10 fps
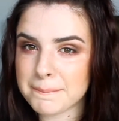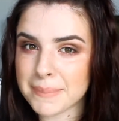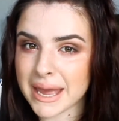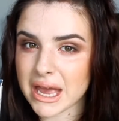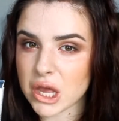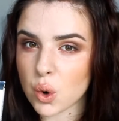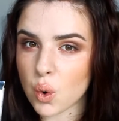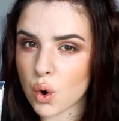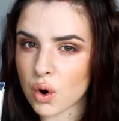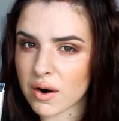
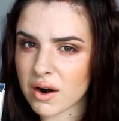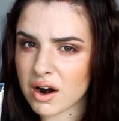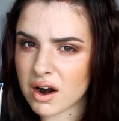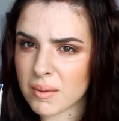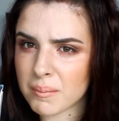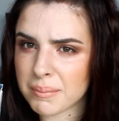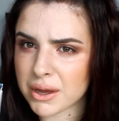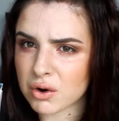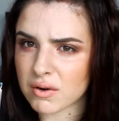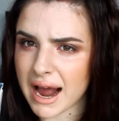Pore, Pore.